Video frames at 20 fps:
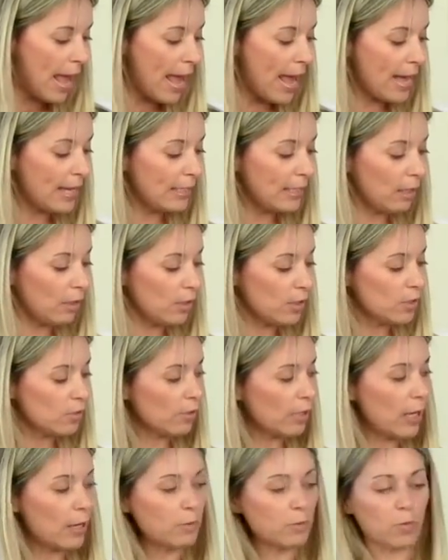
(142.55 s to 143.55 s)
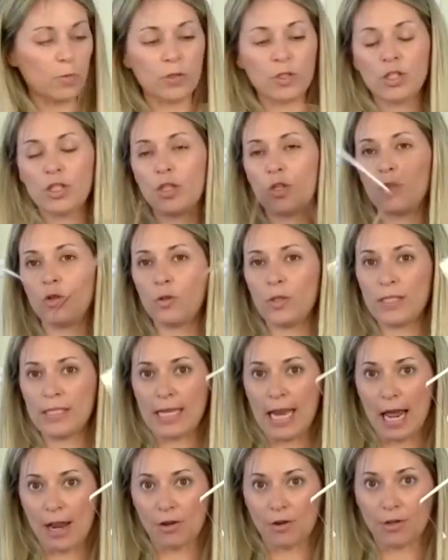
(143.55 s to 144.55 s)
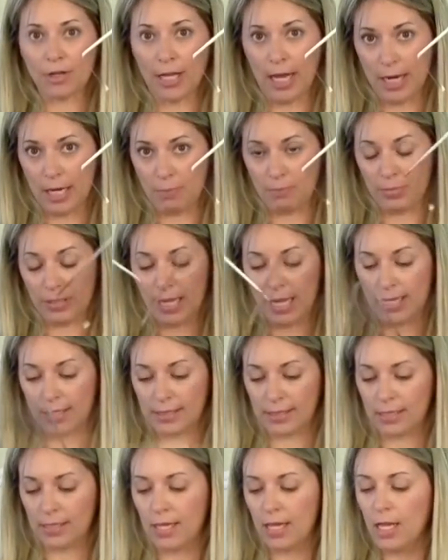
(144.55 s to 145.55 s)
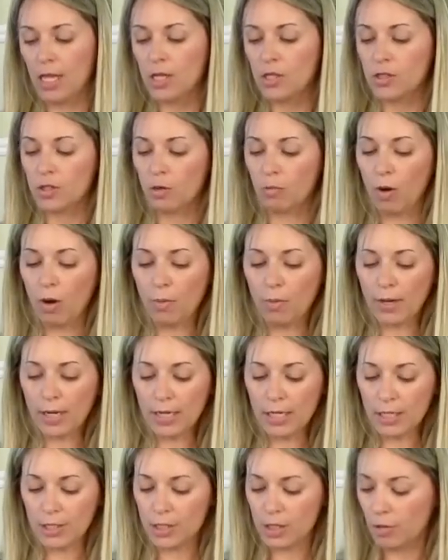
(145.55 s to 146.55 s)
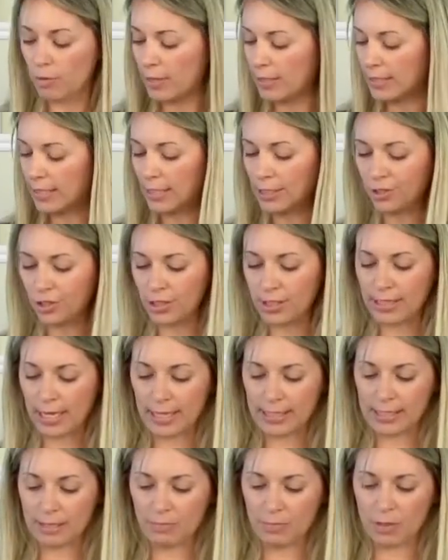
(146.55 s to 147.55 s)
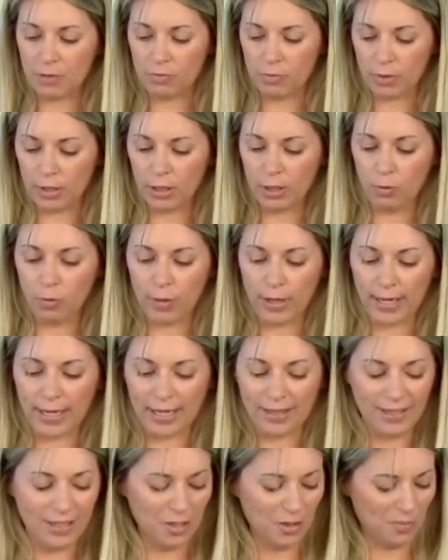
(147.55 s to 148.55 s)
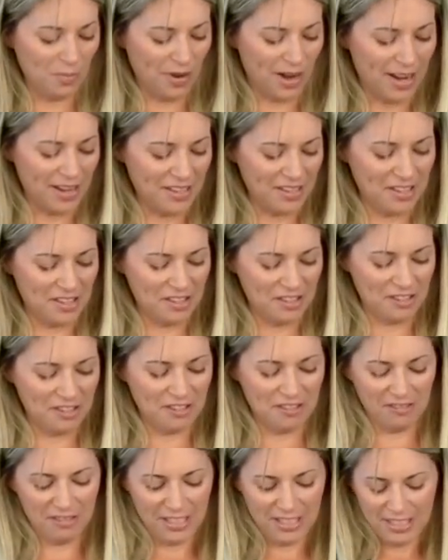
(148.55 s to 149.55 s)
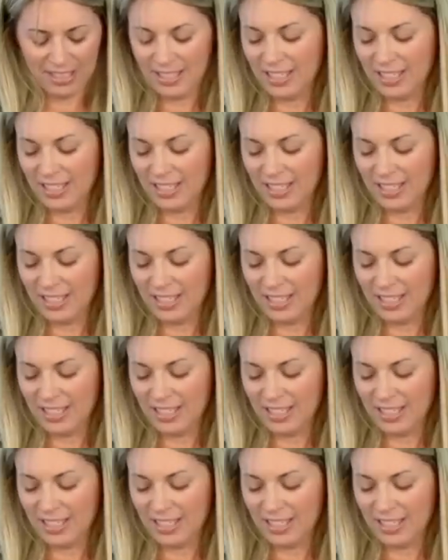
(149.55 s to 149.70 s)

And it also comes with two standard cutting plates. So what we're gonna do is let's just cut something really quick, and these are brand new.